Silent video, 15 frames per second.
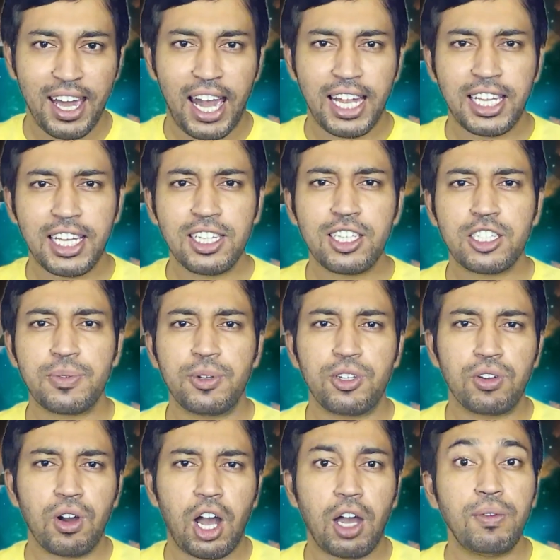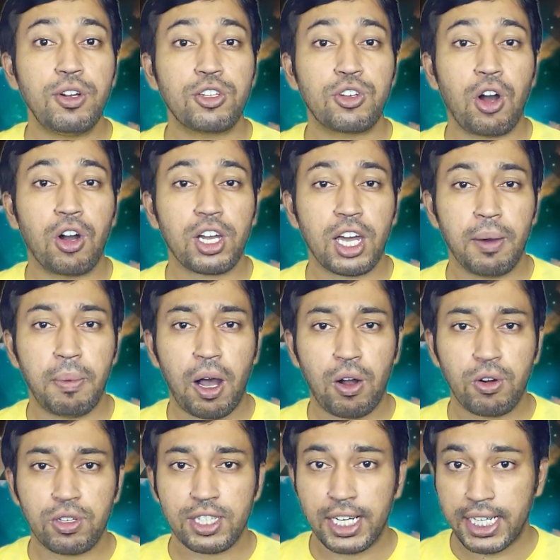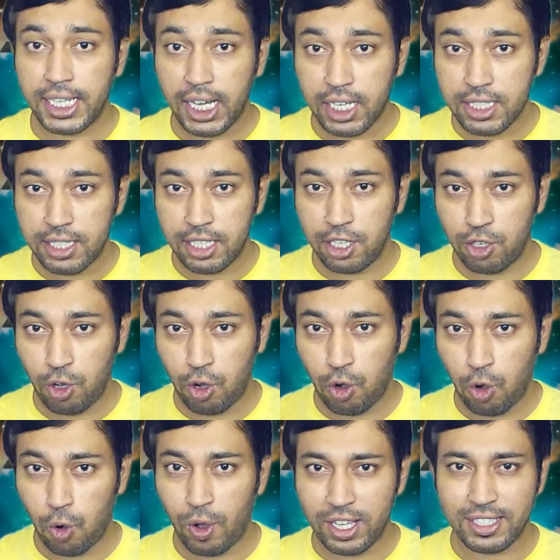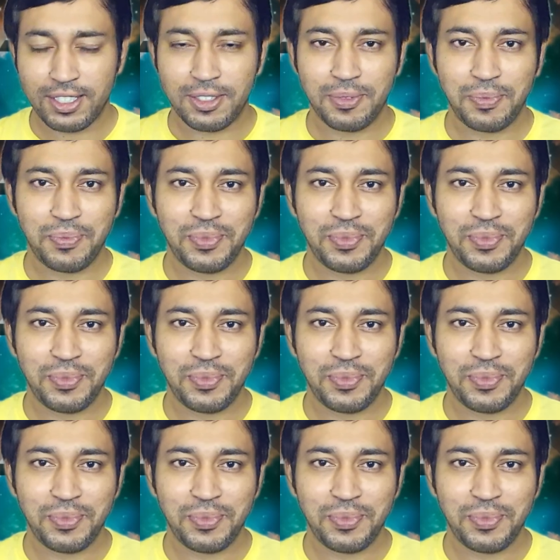And in this video I will talk about the Tuxedo OS.